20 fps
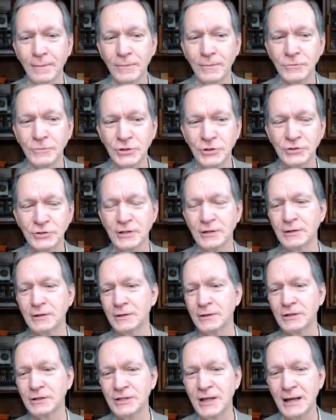just
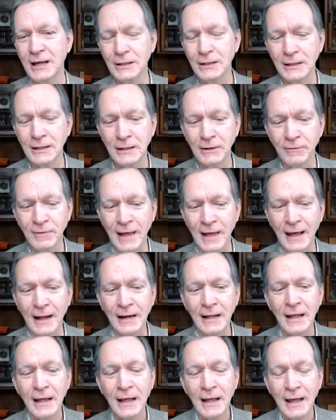the tail end of that.
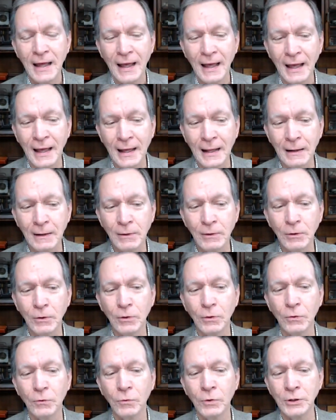And
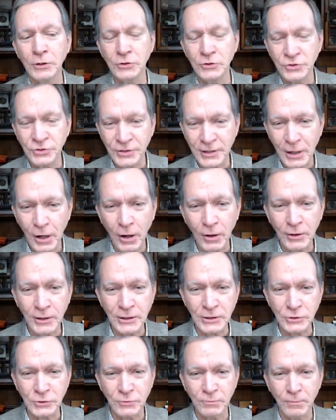when you see all
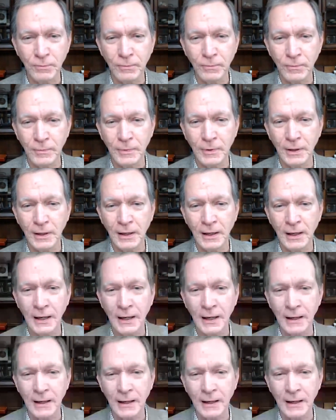these
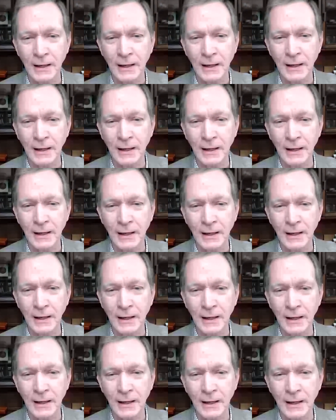videos
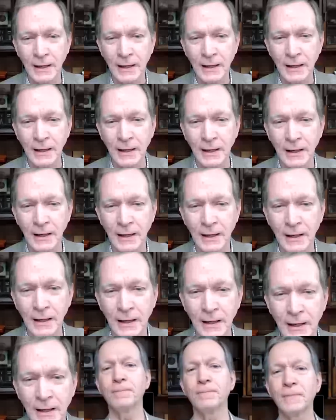of
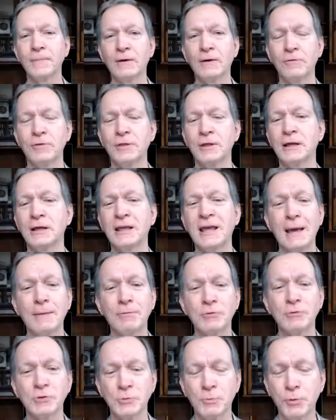the
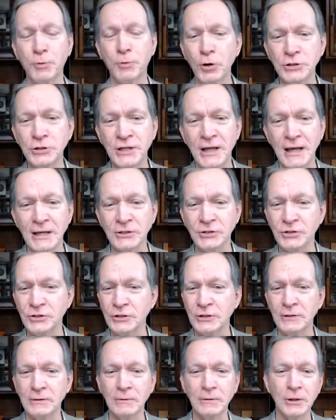campus protests
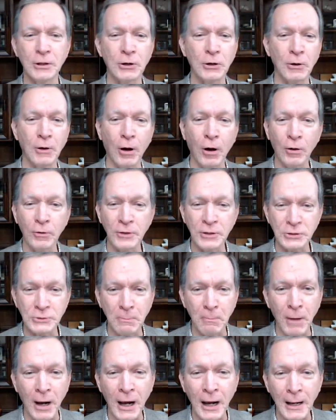and all these
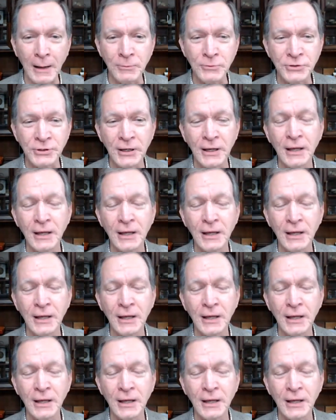mobs,